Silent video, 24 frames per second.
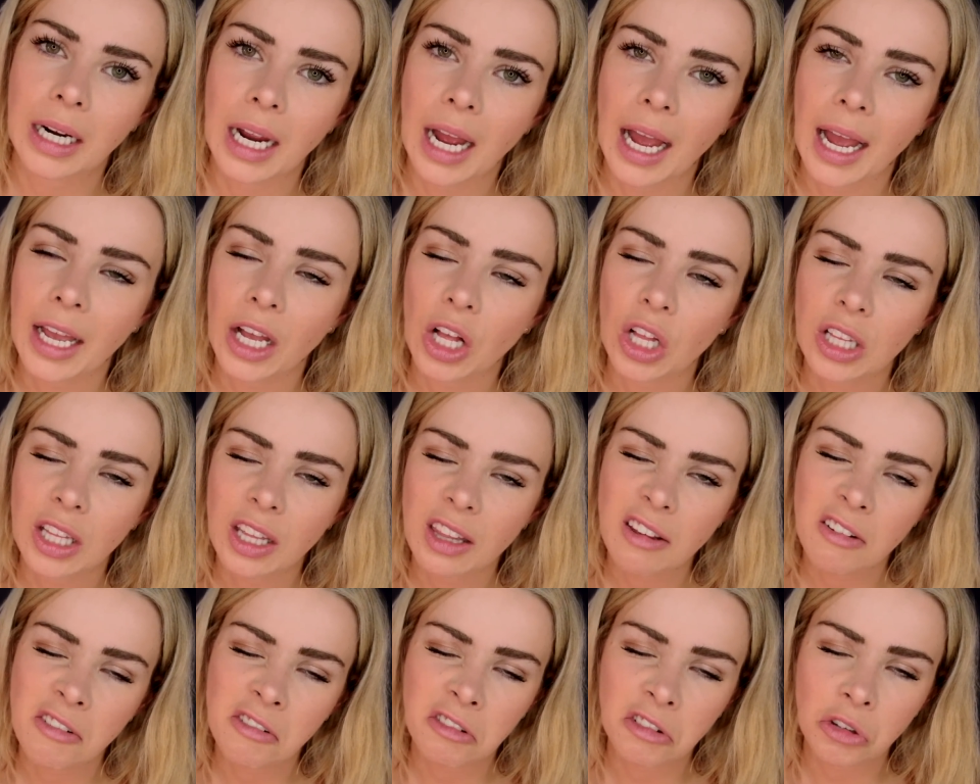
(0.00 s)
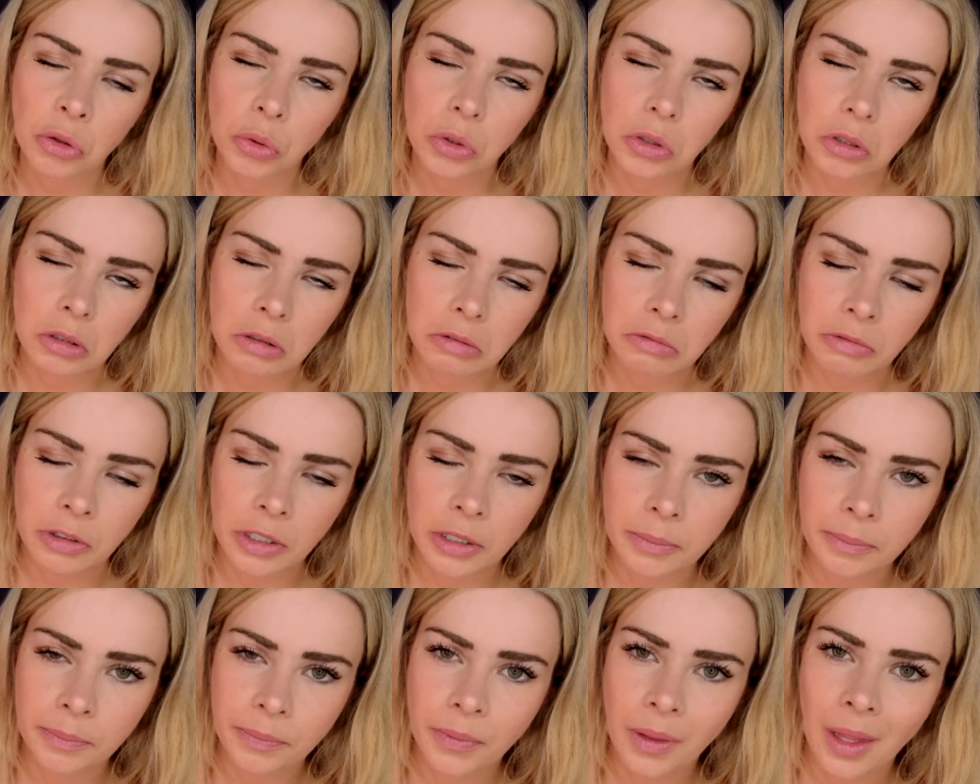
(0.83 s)
I call it the floral
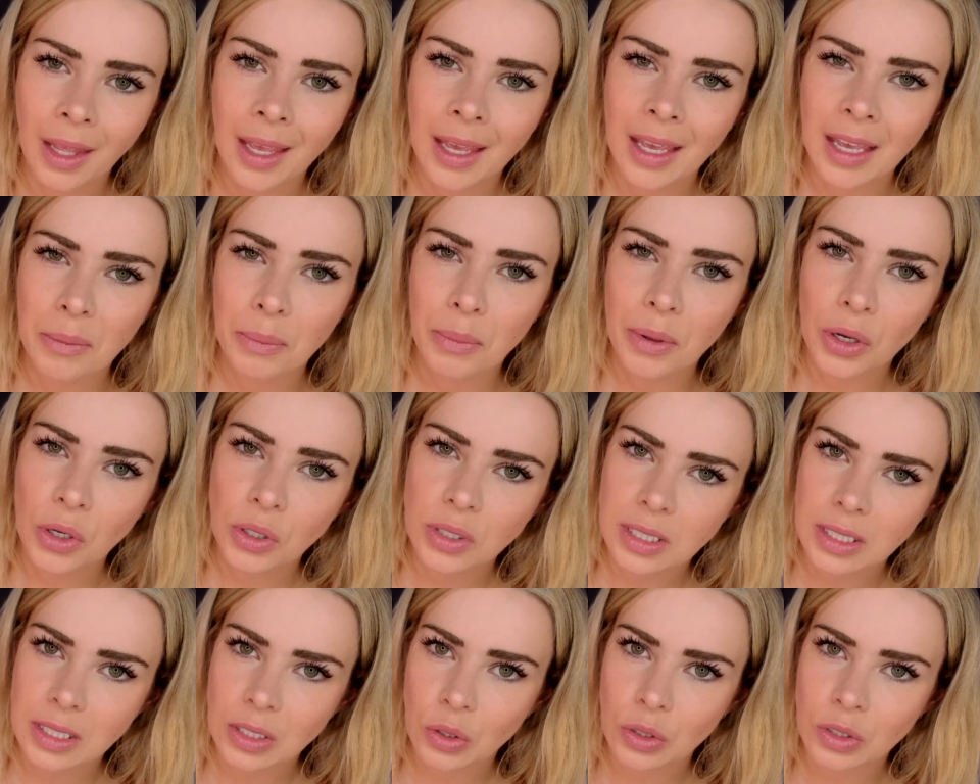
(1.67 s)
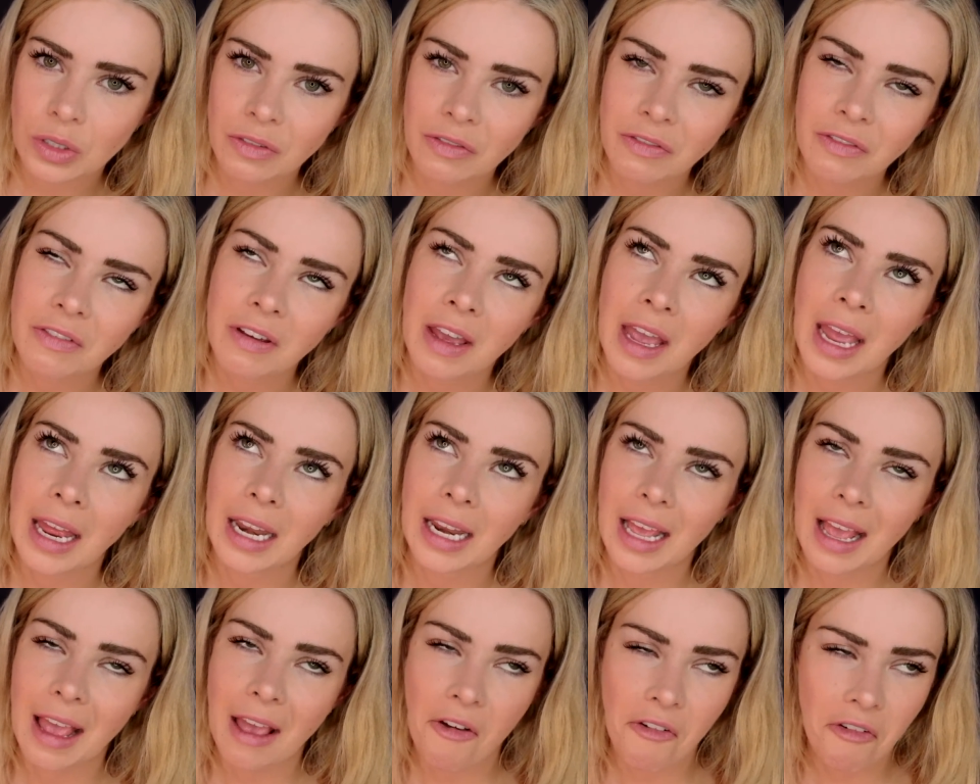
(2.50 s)
room because it's got
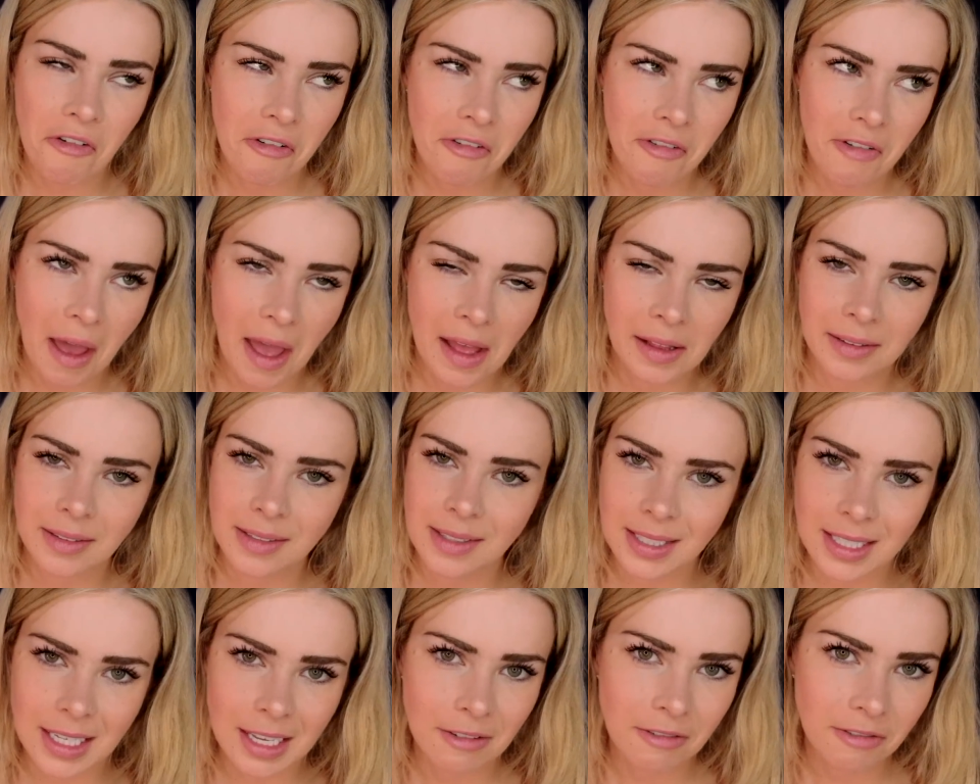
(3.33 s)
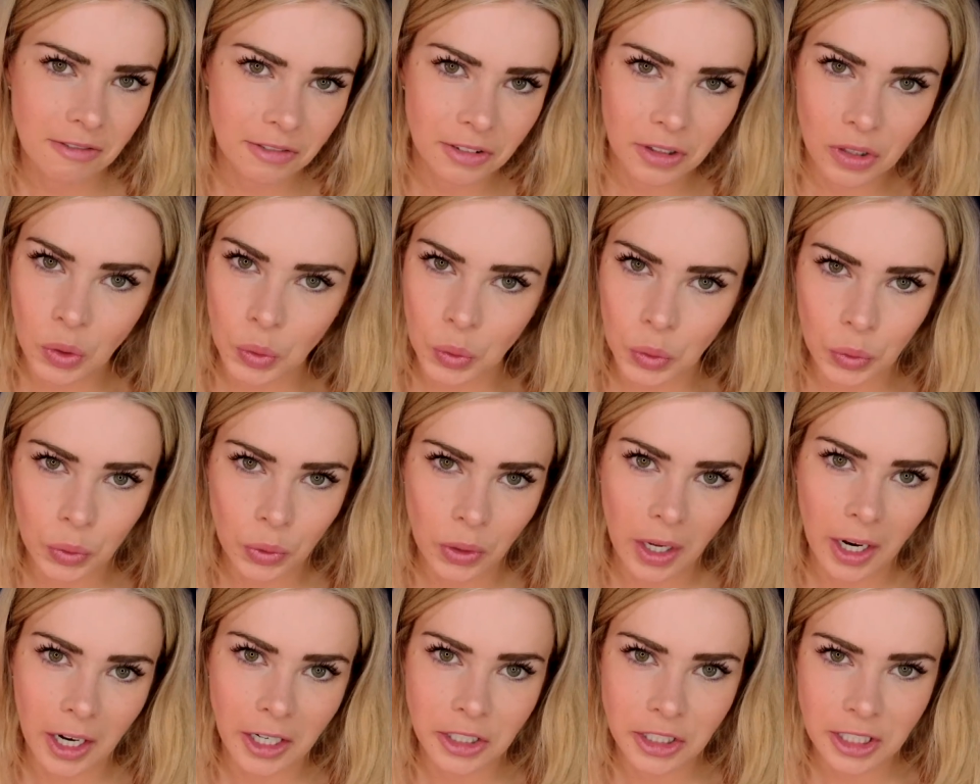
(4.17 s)
very fancy floral
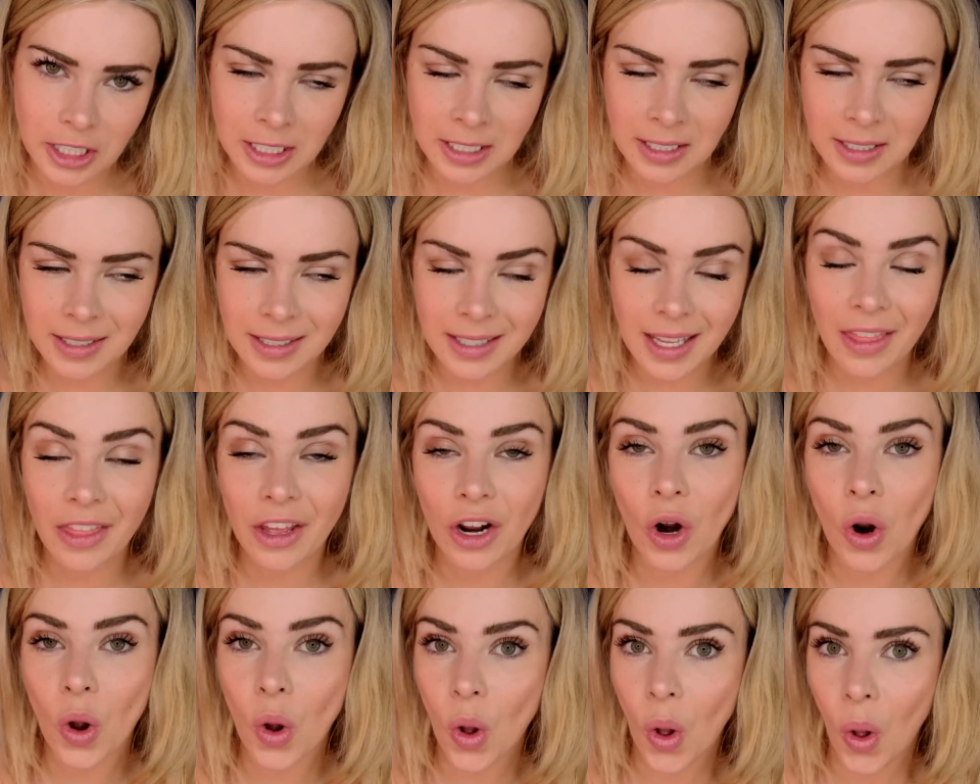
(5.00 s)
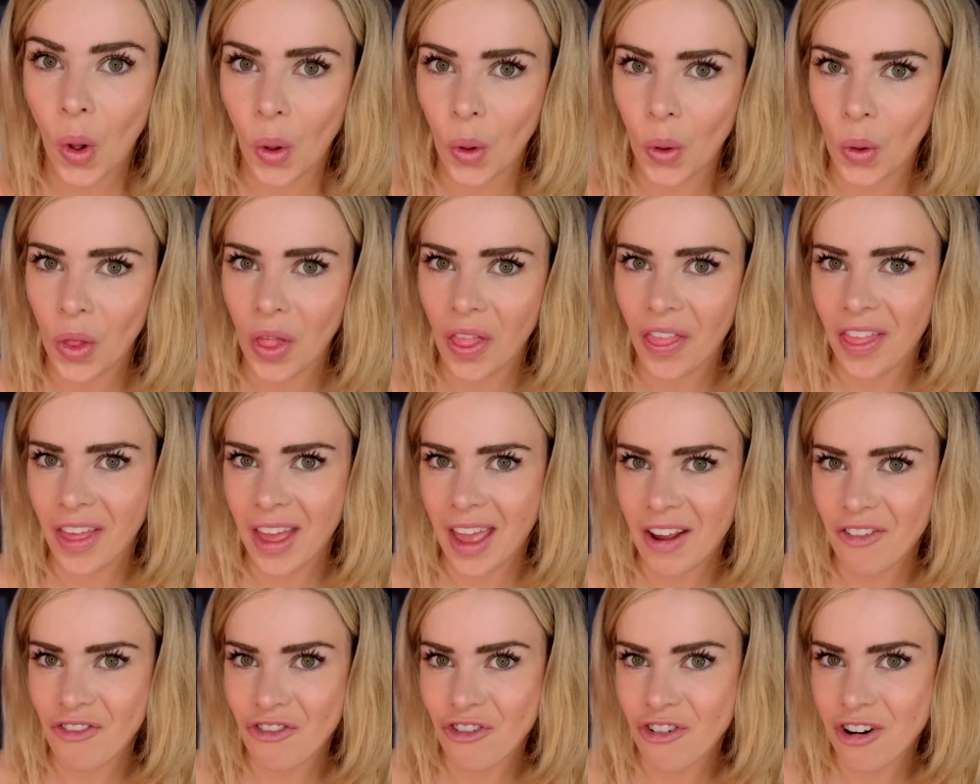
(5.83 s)
curtains. They're all the
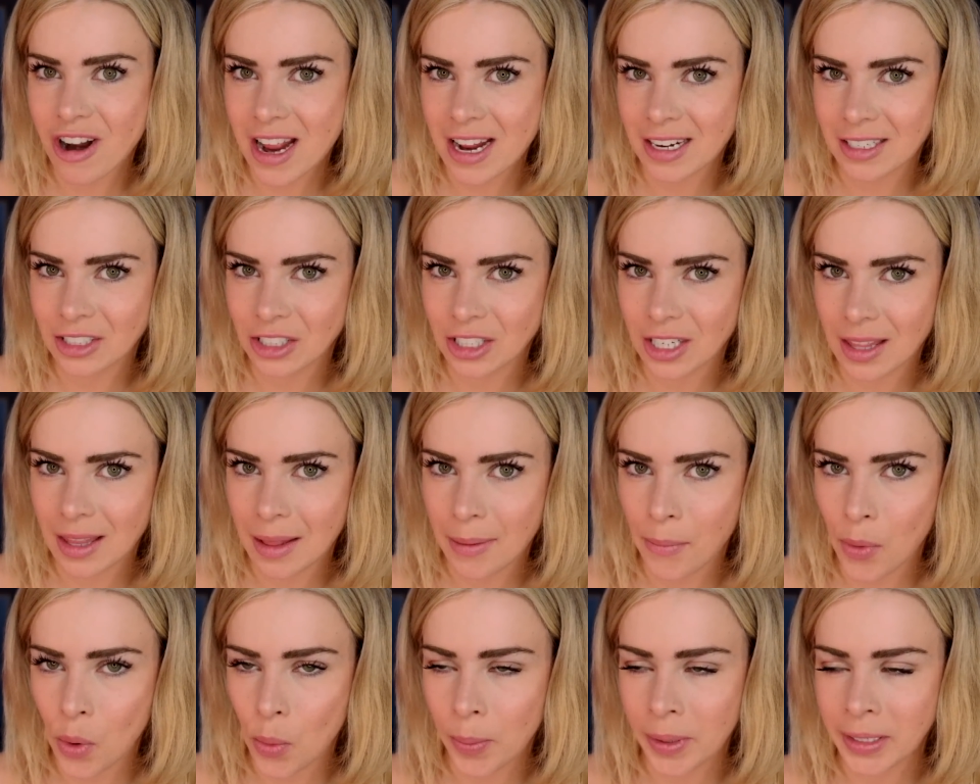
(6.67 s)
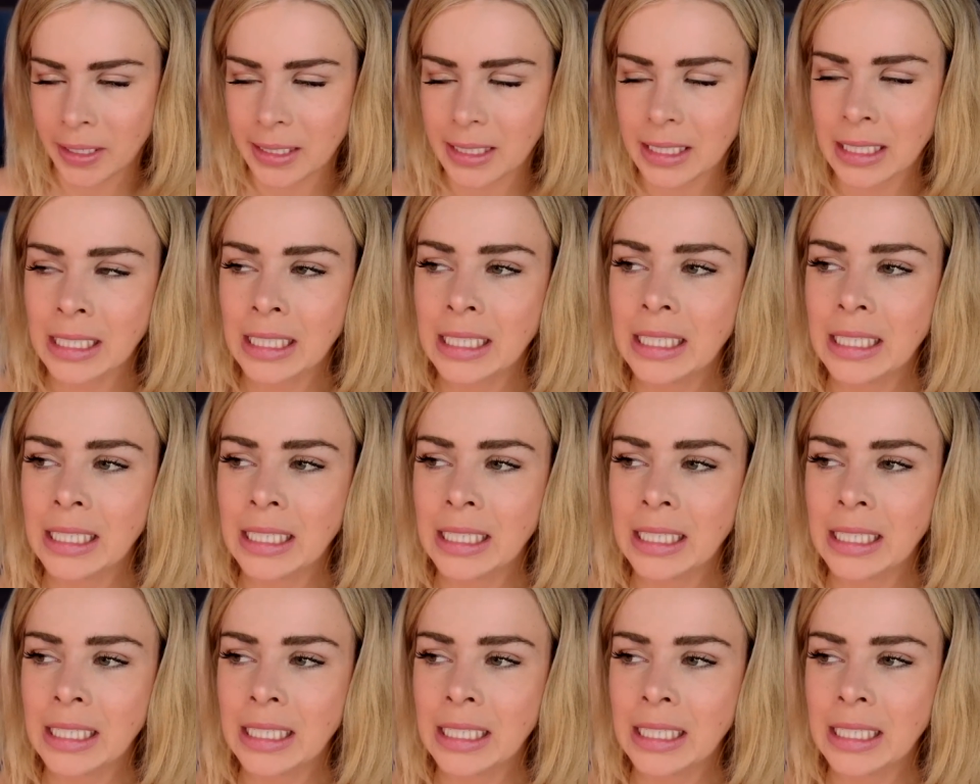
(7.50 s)
range at the moment.